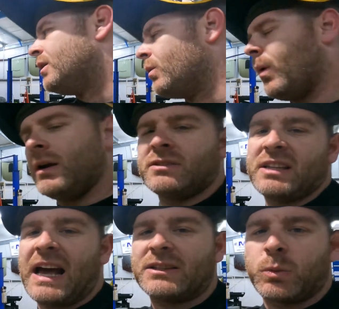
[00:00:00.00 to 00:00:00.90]
Once
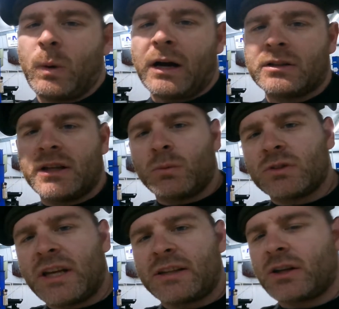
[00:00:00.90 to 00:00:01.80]
that's welded,
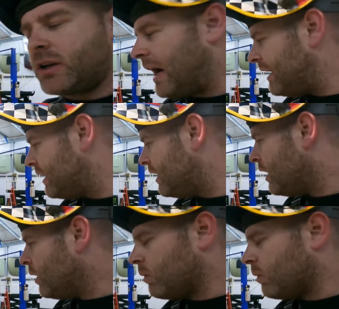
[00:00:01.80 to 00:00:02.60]
we'll take the grinder,